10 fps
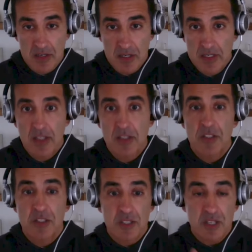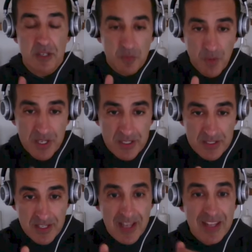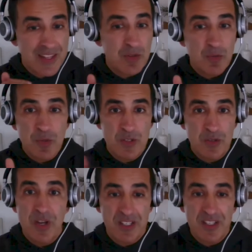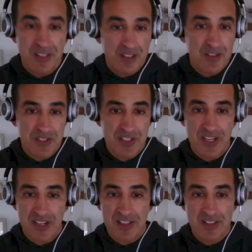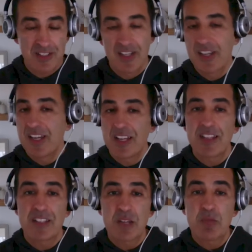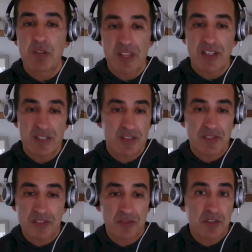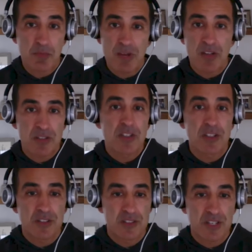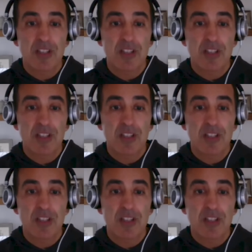intelligent in ways that we do not yet understand, in the same way that it's difficult for a mouse to understand a